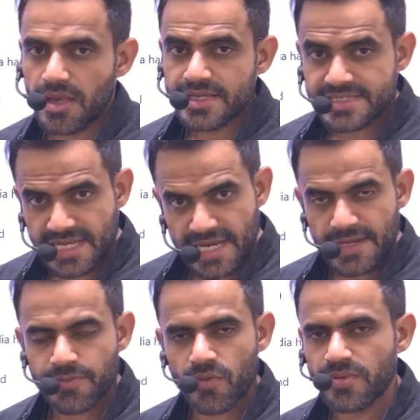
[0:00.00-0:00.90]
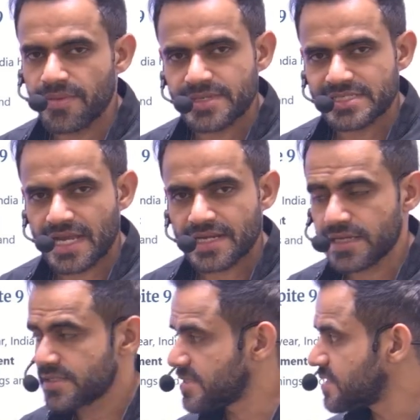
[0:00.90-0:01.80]
Second problem is that,
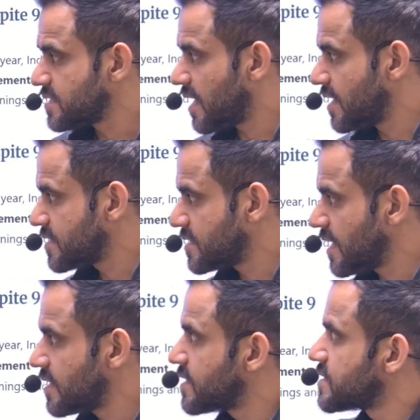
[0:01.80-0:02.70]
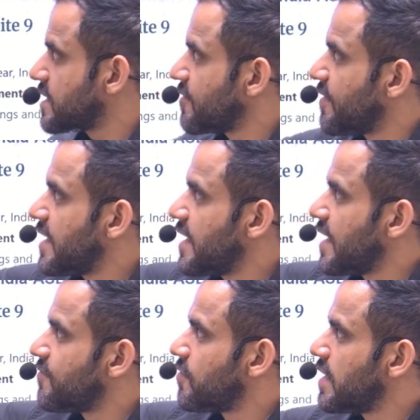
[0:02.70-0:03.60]
since understand this thing very
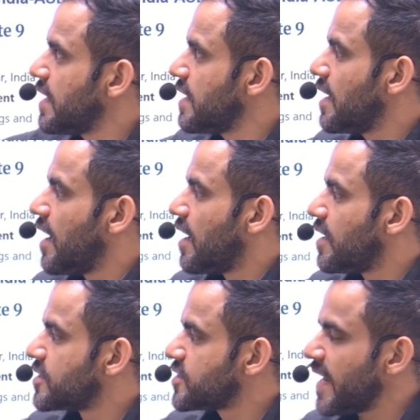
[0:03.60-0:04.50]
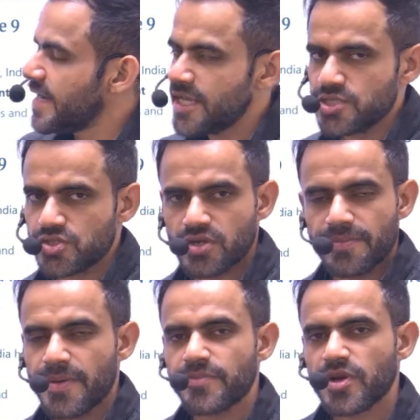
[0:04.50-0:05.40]
carefully, China is not a
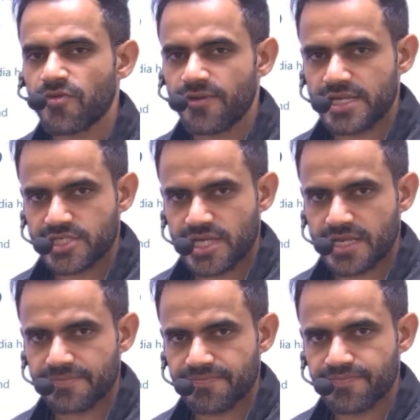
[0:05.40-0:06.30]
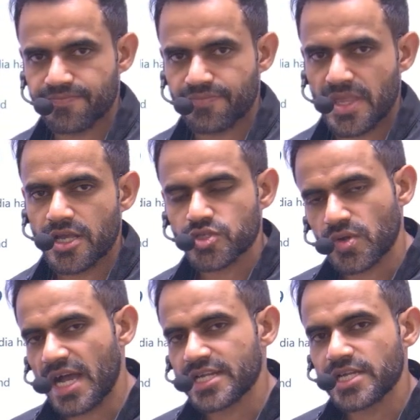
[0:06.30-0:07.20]
member of ASEAN.
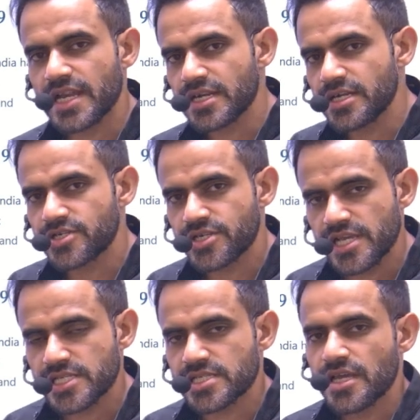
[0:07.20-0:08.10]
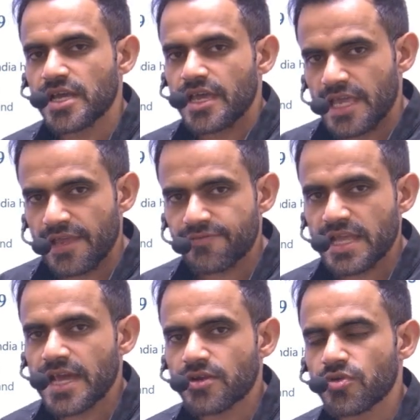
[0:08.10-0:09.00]
So ASEAN countries, if
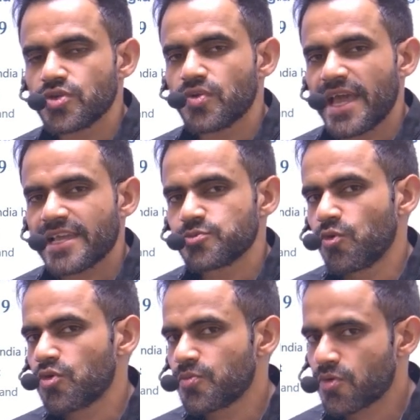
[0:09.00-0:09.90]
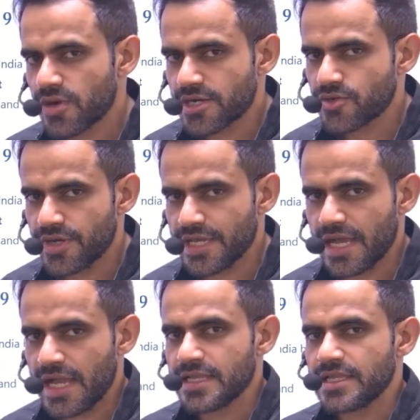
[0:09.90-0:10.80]
they are going to export product to
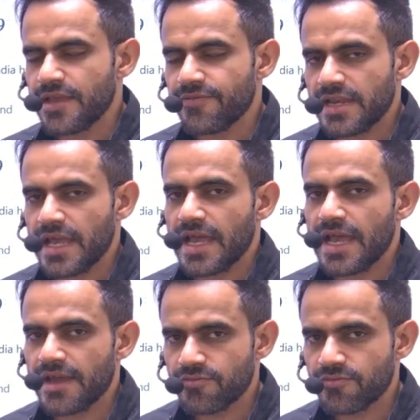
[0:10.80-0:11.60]
India, they will have